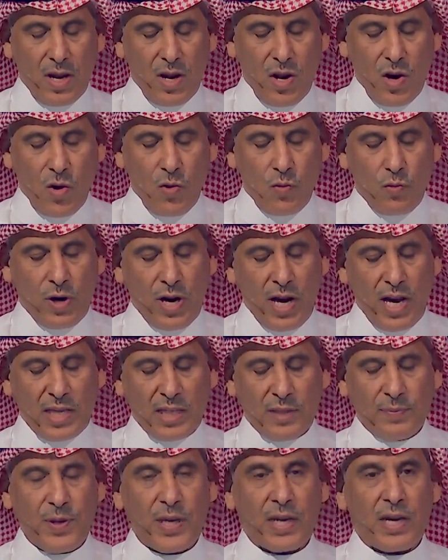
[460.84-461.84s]
When I
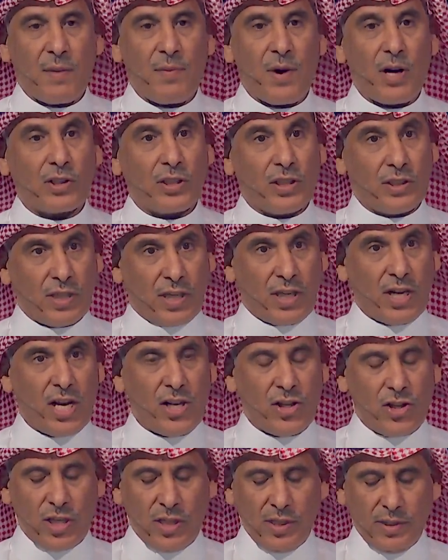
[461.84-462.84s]
speak about
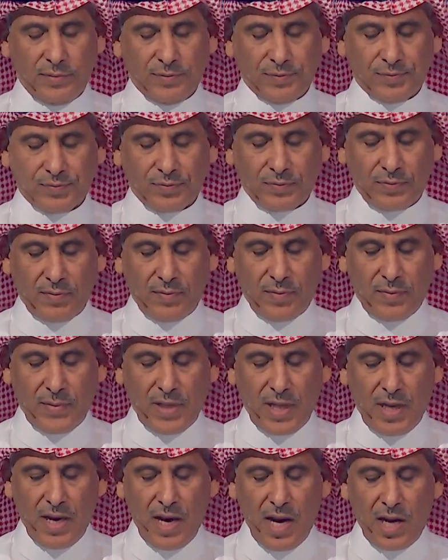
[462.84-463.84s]
integration,
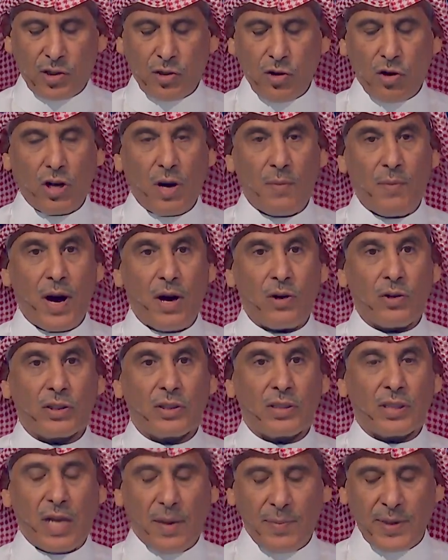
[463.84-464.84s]
I talk
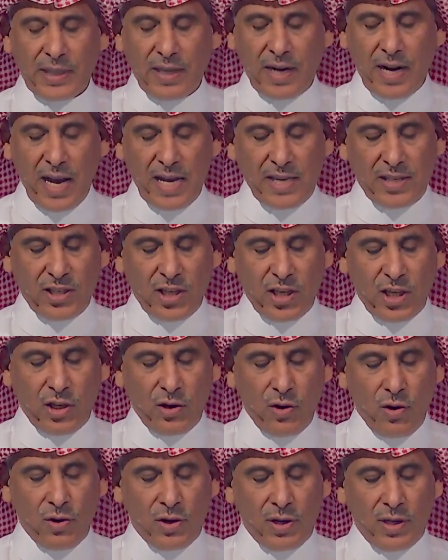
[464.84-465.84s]
about capitalizing
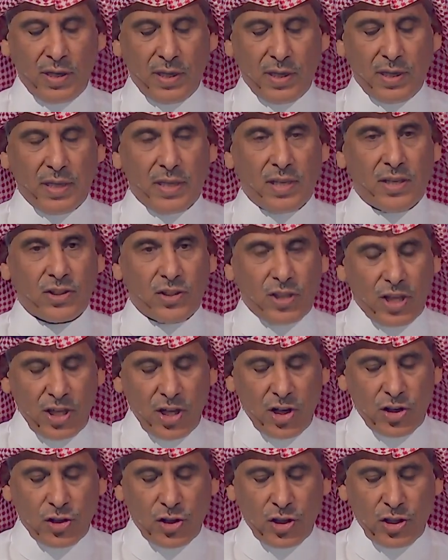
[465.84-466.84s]
on
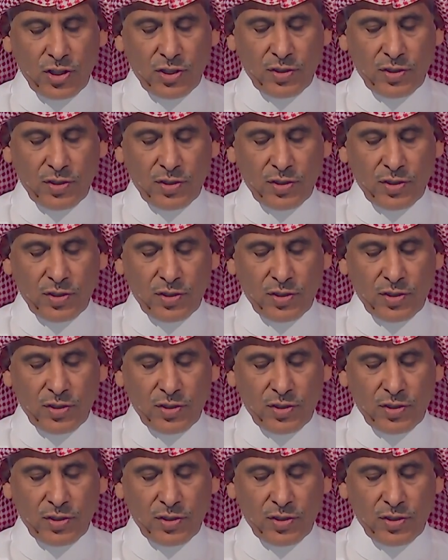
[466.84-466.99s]
synergies